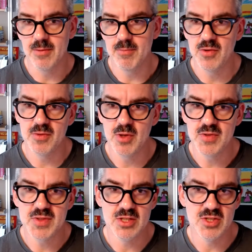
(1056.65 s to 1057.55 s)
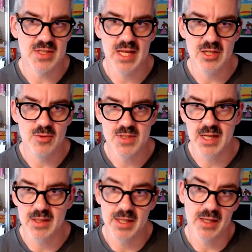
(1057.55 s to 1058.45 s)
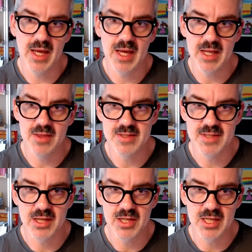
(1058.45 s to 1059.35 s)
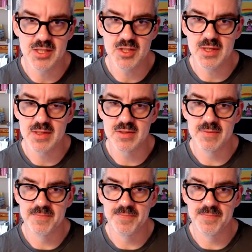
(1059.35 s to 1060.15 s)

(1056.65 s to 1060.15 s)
but it was mostly just on you saying like, hey, this is how you need to do this.